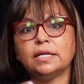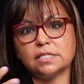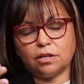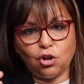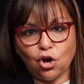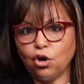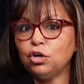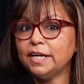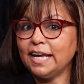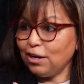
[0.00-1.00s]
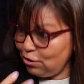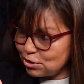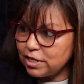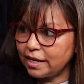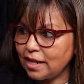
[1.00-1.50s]
I said, no, it
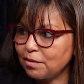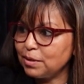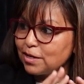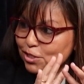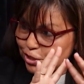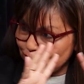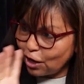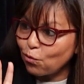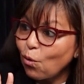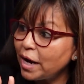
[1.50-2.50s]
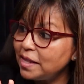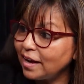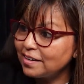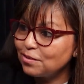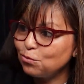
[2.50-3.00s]
looks like that because it's not quite done.